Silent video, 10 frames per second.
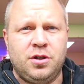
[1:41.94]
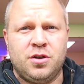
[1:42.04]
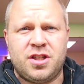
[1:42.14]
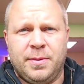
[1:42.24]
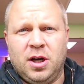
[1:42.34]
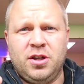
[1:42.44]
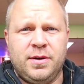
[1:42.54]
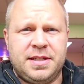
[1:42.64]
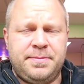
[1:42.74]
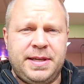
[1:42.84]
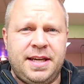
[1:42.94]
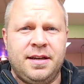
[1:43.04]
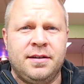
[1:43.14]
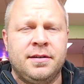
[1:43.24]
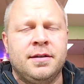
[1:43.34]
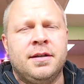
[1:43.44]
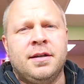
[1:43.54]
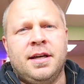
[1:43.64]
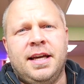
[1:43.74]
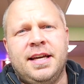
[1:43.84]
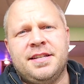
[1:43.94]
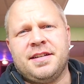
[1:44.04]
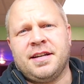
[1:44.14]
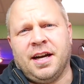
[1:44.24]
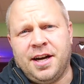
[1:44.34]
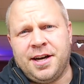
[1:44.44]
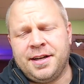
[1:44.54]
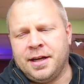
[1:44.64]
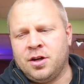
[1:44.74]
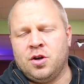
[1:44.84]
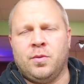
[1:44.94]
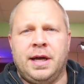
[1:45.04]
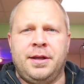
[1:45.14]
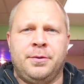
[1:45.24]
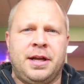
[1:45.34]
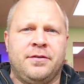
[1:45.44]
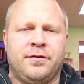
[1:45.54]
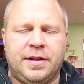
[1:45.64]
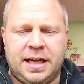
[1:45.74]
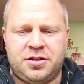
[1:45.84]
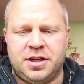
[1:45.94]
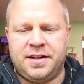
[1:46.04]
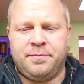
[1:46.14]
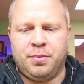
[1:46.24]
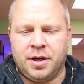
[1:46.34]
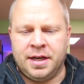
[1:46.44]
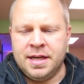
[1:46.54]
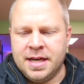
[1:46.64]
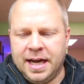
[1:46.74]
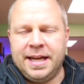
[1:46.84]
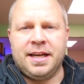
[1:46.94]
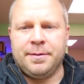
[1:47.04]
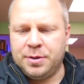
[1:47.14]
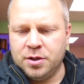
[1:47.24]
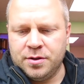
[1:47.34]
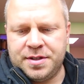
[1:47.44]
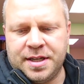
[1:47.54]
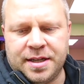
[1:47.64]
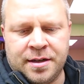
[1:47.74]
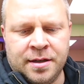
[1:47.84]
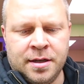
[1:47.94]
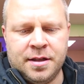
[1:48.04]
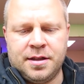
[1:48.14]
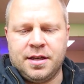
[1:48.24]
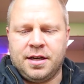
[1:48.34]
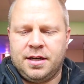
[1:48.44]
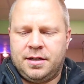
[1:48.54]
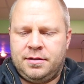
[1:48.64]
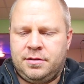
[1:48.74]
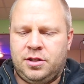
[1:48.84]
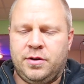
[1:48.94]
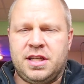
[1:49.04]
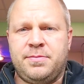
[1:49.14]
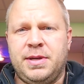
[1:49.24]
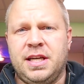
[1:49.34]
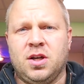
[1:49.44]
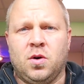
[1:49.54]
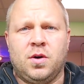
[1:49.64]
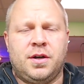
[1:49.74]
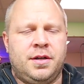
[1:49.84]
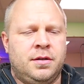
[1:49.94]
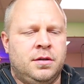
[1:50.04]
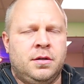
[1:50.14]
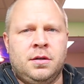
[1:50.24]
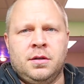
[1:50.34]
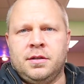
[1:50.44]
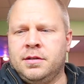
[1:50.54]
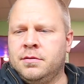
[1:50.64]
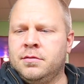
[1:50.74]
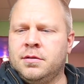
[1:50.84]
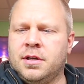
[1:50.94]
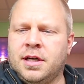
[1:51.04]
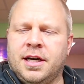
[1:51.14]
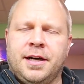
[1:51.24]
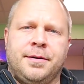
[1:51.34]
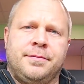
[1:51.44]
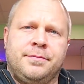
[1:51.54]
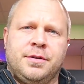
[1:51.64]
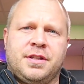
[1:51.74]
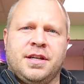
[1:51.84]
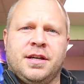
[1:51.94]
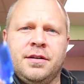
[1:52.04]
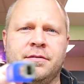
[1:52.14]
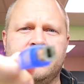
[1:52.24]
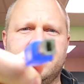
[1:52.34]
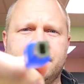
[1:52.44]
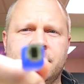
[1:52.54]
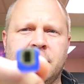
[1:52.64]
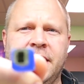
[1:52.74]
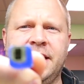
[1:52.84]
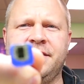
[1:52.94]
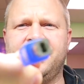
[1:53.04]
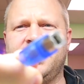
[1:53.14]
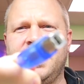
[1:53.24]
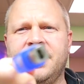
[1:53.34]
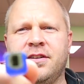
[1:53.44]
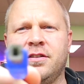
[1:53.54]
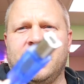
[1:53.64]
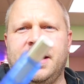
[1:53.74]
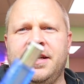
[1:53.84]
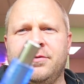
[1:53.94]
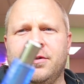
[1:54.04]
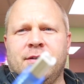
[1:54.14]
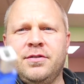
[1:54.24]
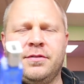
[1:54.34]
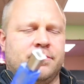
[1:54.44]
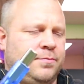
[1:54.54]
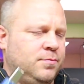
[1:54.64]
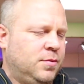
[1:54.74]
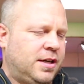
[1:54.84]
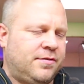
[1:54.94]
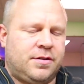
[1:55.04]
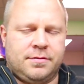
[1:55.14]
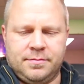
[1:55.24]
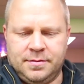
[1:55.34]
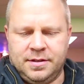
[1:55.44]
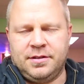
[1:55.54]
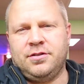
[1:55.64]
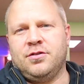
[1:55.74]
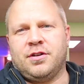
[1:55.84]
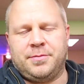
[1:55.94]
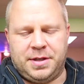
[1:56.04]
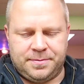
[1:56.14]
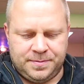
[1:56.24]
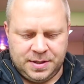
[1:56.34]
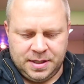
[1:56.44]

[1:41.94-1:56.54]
small USB is a con. I don't know why they wouldn't have a flash drive, but I ended up using the USB cord uh, with the lightning stick or lightning whatever, whatever you know what I mean.